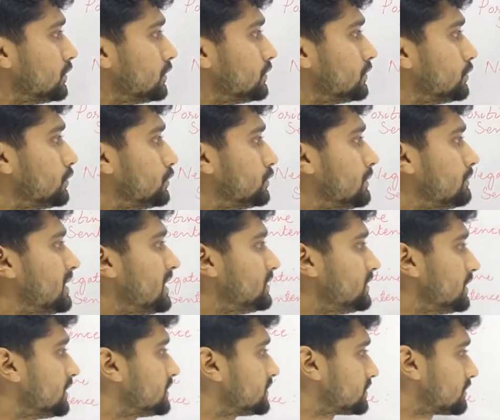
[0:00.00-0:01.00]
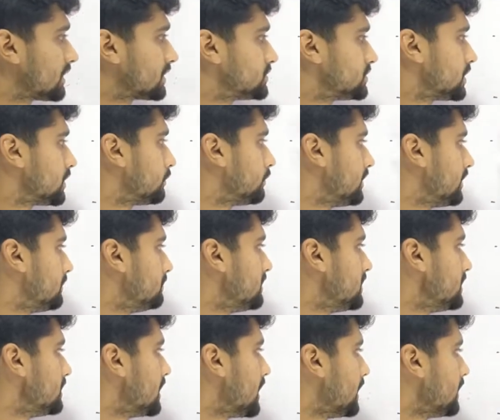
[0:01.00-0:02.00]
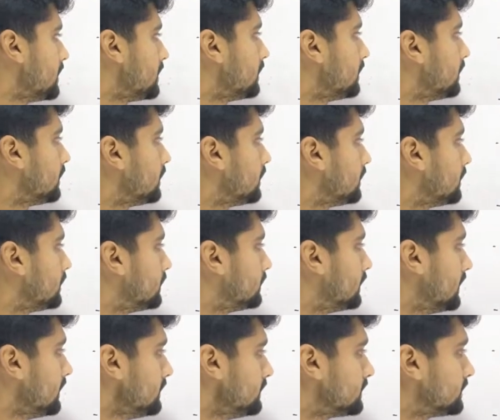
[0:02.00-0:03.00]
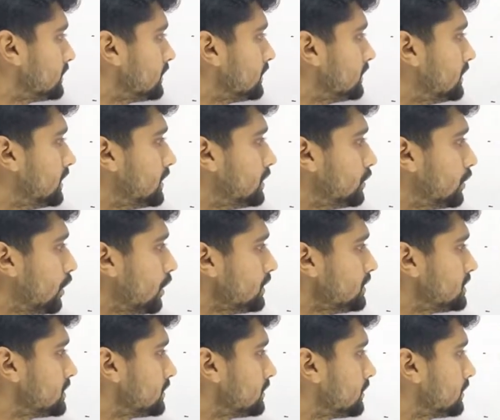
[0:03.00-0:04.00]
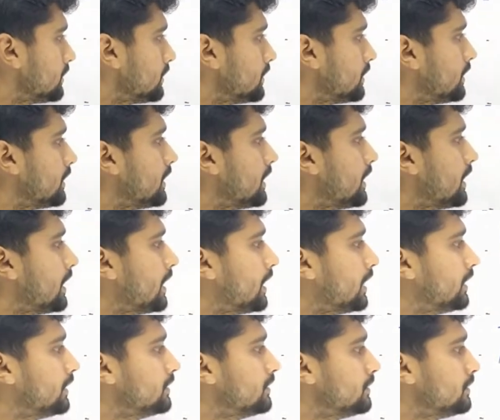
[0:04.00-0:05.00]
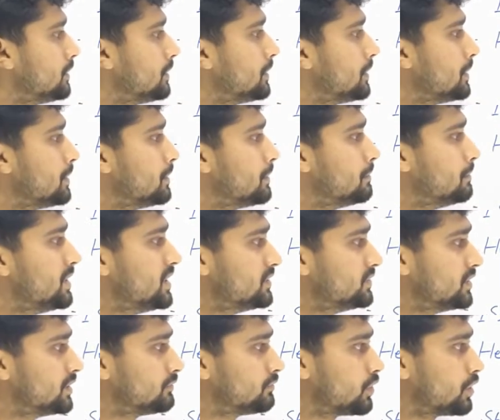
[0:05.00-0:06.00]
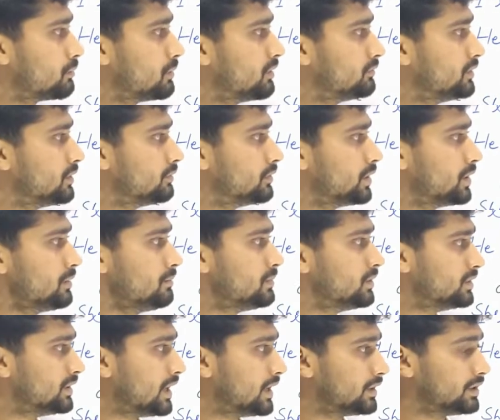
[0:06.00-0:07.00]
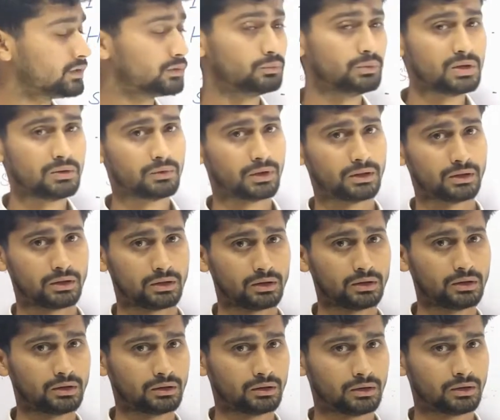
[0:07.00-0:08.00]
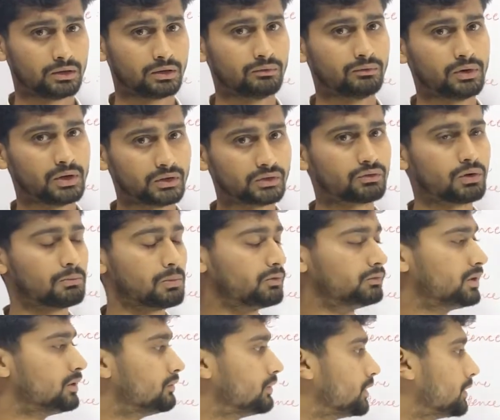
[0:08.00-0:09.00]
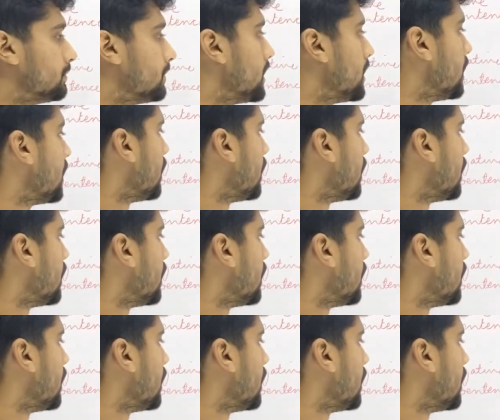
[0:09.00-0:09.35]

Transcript: So the basic structure will be like this, did not, and basic form of the verb, that is V1, the first form of the verb.